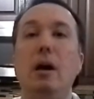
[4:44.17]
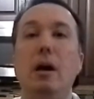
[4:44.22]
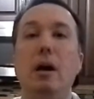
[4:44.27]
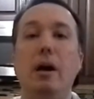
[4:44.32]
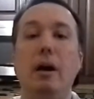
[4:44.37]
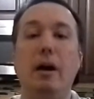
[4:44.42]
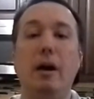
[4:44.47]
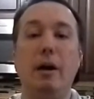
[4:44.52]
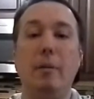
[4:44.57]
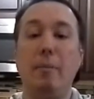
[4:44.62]

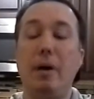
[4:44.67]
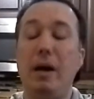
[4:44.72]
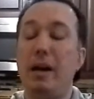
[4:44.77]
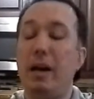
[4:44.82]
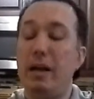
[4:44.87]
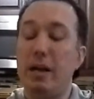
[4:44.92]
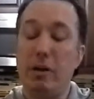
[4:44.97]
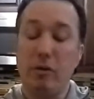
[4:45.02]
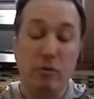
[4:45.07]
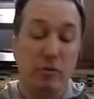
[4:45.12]
And
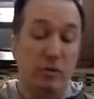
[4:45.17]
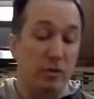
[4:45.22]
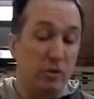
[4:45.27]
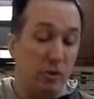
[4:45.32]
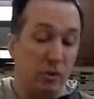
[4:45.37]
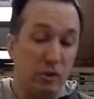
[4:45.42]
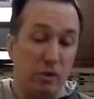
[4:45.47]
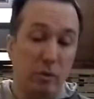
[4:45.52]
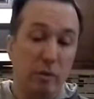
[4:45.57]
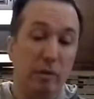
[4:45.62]
I hear there's
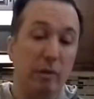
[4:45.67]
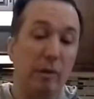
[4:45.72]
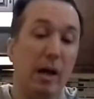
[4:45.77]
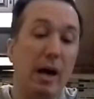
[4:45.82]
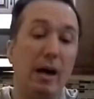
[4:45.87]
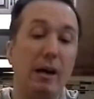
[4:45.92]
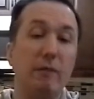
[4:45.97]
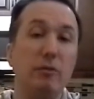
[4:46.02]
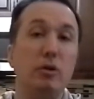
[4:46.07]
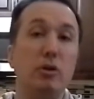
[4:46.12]
also a
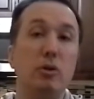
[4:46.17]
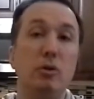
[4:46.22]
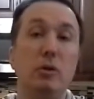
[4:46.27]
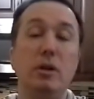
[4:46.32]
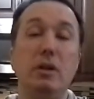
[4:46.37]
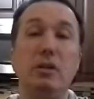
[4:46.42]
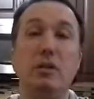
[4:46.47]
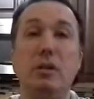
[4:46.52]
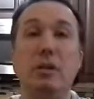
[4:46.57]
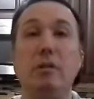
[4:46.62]
lot of
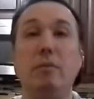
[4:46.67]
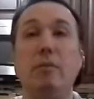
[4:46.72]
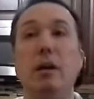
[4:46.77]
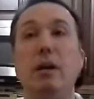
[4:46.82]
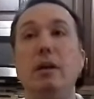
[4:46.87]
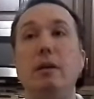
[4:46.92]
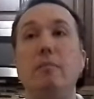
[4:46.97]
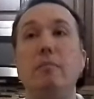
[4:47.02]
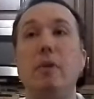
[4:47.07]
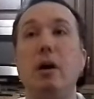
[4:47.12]
shootings
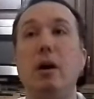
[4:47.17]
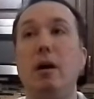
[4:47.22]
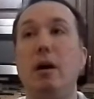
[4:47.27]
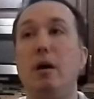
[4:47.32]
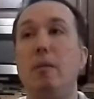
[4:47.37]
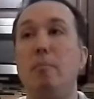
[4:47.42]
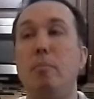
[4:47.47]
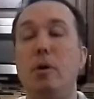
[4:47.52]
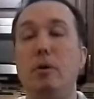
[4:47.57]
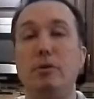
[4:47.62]
in
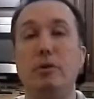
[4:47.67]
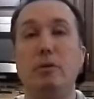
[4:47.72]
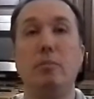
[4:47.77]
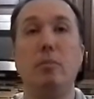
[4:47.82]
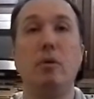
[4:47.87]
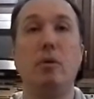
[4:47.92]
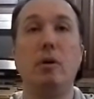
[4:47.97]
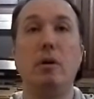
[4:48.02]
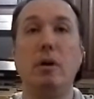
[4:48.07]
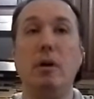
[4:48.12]

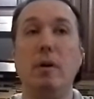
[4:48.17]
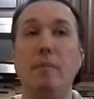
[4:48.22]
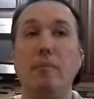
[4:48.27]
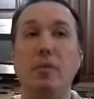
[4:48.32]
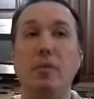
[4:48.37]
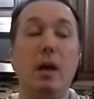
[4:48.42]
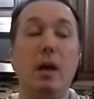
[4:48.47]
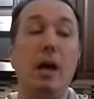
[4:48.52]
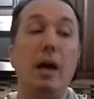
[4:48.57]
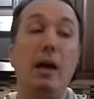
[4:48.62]
Baltimore.
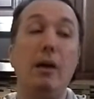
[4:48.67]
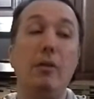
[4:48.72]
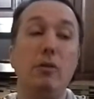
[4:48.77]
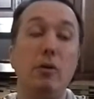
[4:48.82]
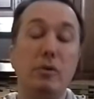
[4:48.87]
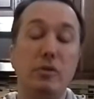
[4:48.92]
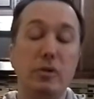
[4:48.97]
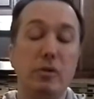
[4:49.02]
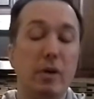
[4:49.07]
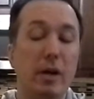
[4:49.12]
And
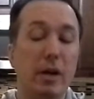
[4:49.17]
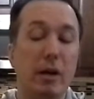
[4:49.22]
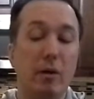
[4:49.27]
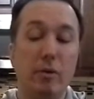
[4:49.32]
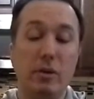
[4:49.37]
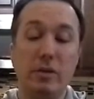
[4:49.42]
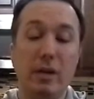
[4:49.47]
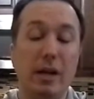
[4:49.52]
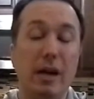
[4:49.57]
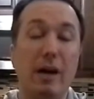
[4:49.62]
those are
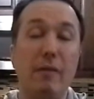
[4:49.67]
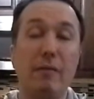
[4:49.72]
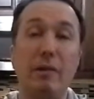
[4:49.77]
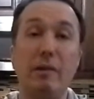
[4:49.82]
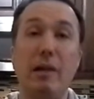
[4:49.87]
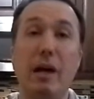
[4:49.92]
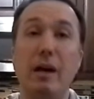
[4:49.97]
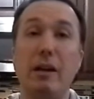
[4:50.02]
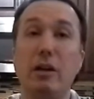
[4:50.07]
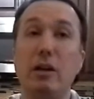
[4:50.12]
areas that have a
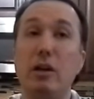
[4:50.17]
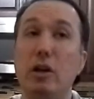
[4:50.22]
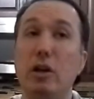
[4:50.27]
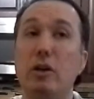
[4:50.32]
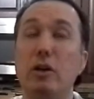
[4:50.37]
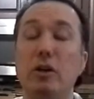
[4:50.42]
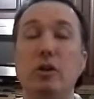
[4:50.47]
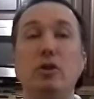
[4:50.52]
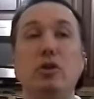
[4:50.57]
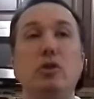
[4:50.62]
lot of
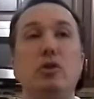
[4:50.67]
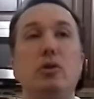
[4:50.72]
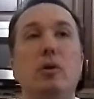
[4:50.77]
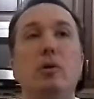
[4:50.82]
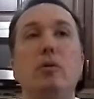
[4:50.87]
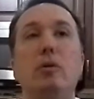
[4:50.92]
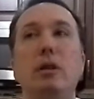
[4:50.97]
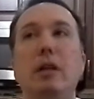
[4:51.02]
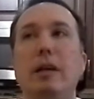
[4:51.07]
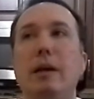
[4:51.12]
gun
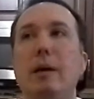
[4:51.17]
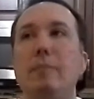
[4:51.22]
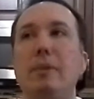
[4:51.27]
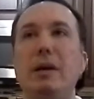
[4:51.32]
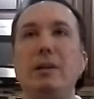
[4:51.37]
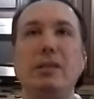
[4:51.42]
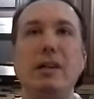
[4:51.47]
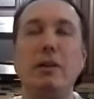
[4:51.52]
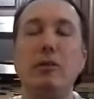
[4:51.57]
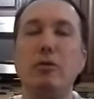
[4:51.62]
control. And I'm
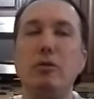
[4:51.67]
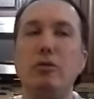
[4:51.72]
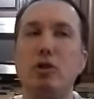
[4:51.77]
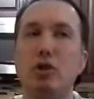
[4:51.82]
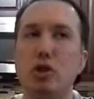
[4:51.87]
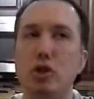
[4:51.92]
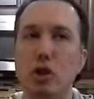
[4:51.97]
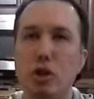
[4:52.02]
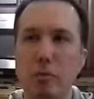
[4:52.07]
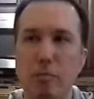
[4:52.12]
not saying there
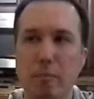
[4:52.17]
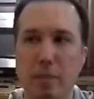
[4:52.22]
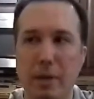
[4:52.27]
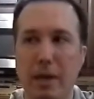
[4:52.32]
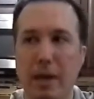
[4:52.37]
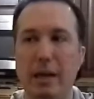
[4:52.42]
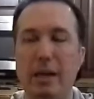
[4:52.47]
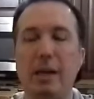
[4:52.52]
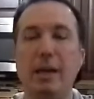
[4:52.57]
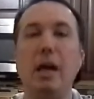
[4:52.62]
shouldn't
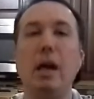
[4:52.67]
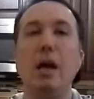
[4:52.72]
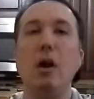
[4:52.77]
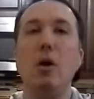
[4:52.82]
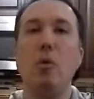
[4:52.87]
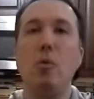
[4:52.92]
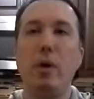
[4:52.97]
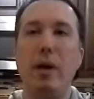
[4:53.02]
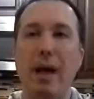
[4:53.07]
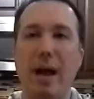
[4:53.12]
be any.
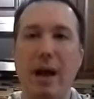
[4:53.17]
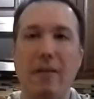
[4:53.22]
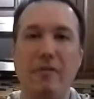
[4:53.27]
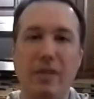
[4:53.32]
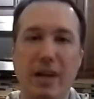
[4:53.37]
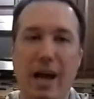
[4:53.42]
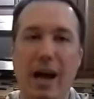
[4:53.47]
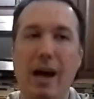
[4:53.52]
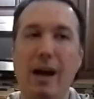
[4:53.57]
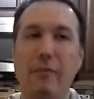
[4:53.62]
We have
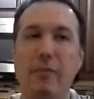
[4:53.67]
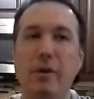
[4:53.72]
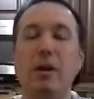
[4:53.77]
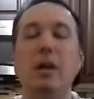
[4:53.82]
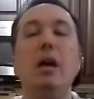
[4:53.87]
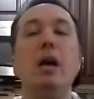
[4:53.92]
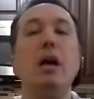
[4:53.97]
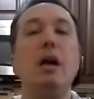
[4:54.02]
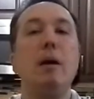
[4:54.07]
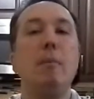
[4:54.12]
to have it.
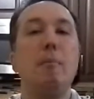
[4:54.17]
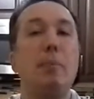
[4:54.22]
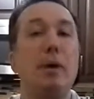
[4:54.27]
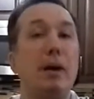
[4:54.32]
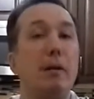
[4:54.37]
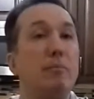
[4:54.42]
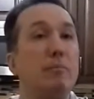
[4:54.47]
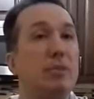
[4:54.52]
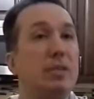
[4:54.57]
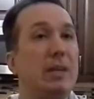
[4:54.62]
But
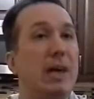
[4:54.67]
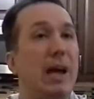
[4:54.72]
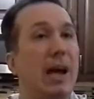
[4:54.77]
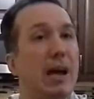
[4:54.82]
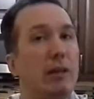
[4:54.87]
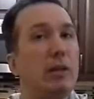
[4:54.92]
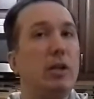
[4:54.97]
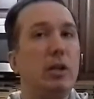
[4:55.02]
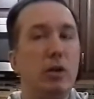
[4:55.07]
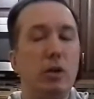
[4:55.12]
I'm
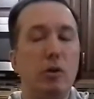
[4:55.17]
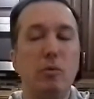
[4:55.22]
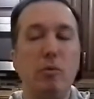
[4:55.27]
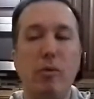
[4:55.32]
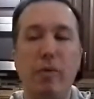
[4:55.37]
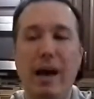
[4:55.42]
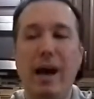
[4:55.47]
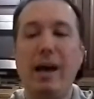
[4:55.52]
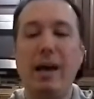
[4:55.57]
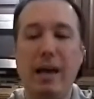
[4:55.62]
telling you,
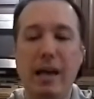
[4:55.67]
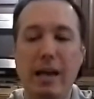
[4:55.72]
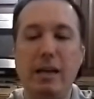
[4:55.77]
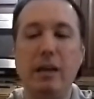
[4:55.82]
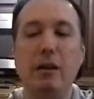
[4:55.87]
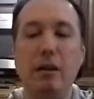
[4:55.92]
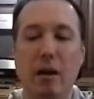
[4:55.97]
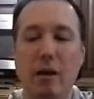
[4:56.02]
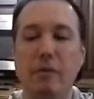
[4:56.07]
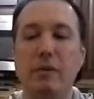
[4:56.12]
that in
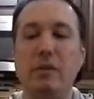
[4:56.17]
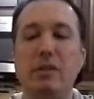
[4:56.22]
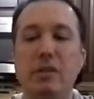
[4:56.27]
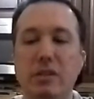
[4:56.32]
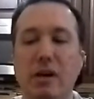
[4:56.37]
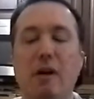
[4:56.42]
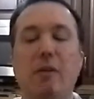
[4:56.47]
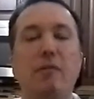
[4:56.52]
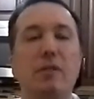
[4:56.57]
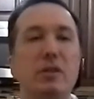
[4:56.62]
and of
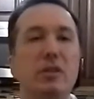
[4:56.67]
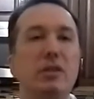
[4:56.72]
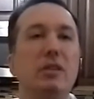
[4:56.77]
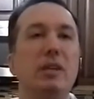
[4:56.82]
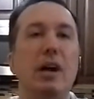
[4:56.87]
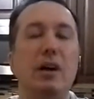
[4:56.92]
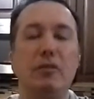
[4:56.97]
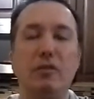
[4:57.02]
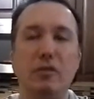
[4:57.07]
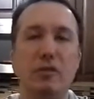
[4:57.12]
itself is
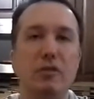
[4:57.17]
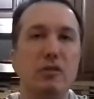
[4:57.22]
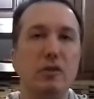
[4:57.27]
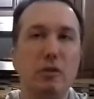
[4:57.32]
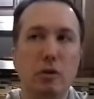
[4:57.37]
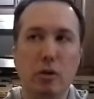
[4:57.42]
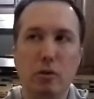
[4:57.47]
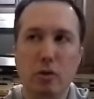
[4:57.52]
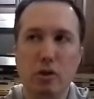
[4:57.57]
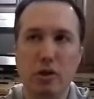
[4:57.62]
not the
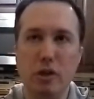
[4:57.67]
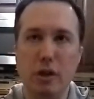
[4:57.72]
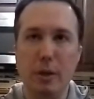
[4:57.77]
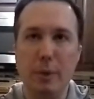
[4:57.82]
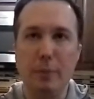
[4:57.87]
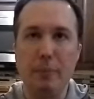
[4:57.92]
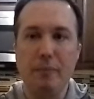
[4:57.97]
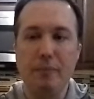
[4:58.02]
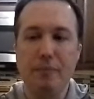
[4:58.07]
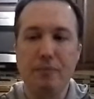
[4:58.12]

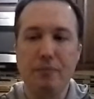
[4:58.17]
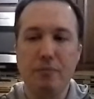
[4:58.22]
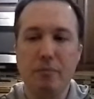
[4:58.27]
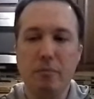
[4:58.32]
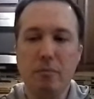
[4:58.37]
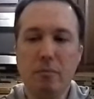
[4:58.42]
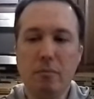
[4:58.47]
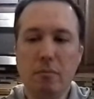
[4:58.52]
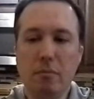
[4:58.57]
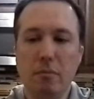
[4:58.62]
solution.
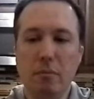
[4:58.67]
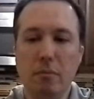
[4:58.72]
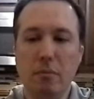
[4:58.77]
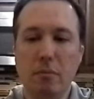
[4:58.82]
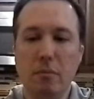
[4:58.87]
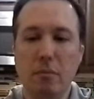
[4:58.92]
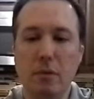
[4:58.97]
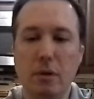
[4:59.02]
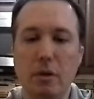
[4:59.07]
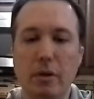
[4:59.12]

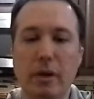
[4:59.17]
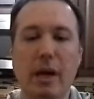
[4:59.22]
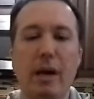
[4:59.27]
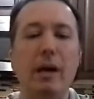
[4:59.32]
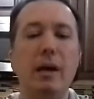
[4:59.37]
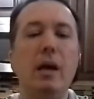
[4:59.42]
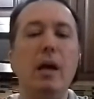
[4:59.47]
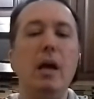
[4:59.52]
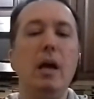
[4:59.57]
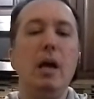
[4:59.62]

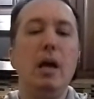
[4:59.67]
Okay?